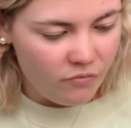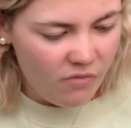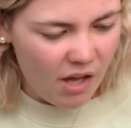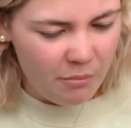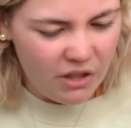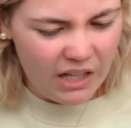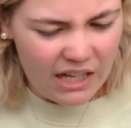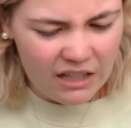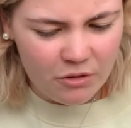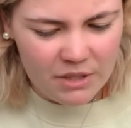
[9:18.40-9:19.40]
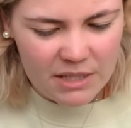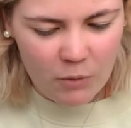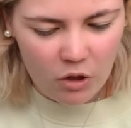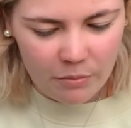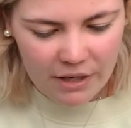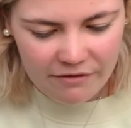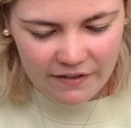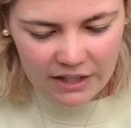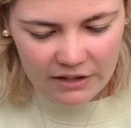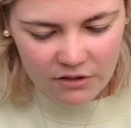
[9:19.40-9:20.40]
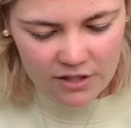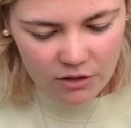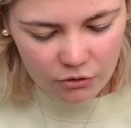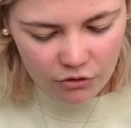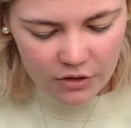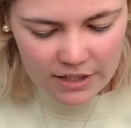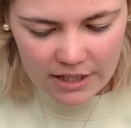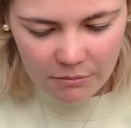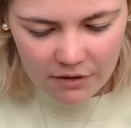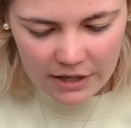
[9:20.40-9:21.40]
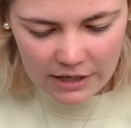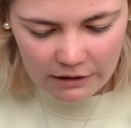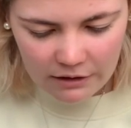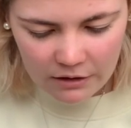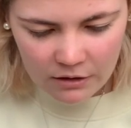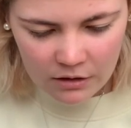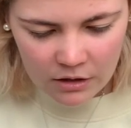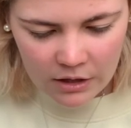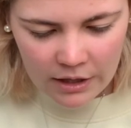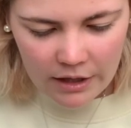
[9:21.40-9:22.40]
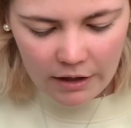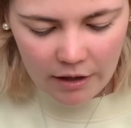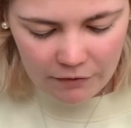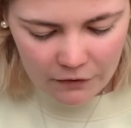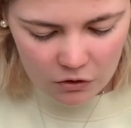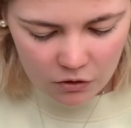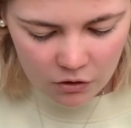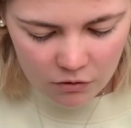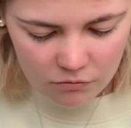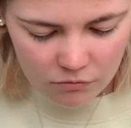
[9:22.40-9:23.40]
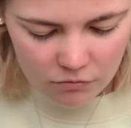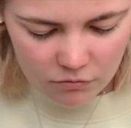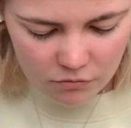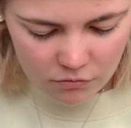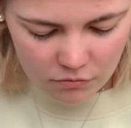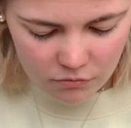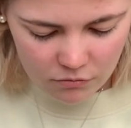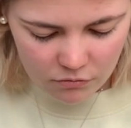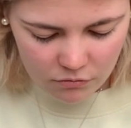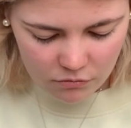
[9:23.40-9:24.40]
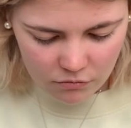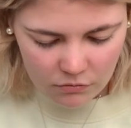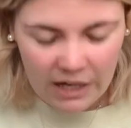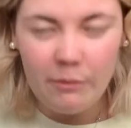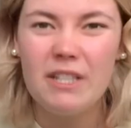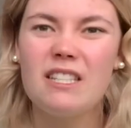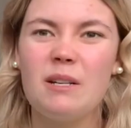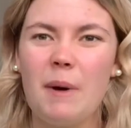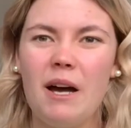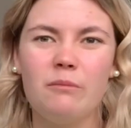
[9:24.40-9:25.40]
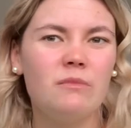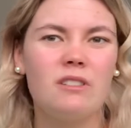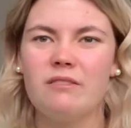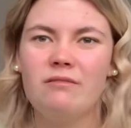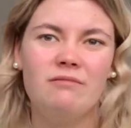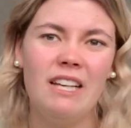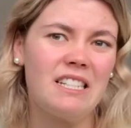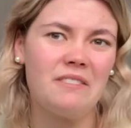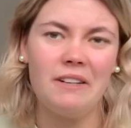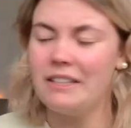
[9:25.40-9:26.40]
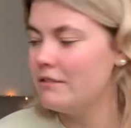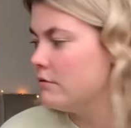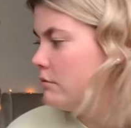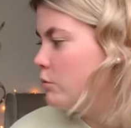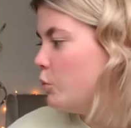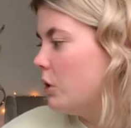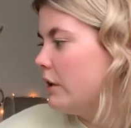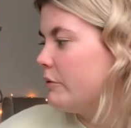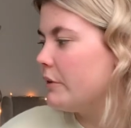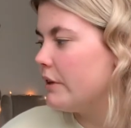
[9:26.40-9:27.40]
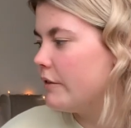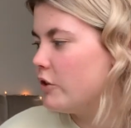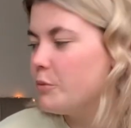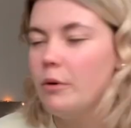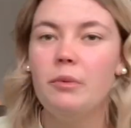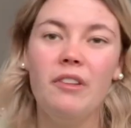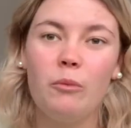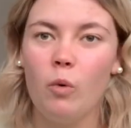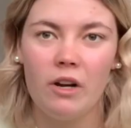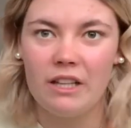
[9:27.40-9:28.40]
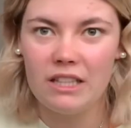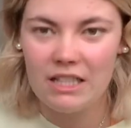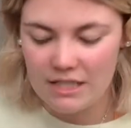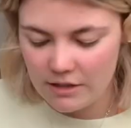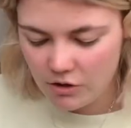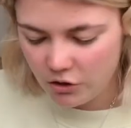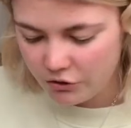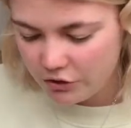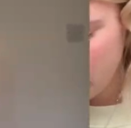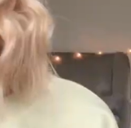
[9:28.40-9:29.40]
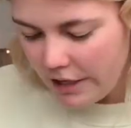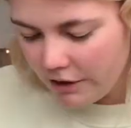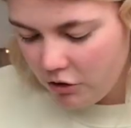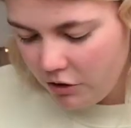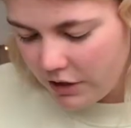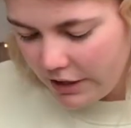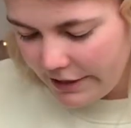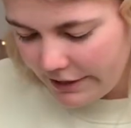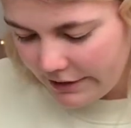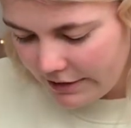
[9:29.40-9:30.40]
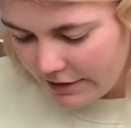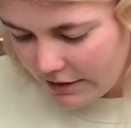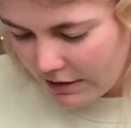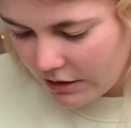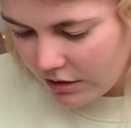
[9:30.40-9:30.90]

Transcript: But they are a little bit smaller, but I feel like they'll still do the same thing. If not, I wasted £1. It's fine. We'll live with it. There's probably one at least that's good. I got this.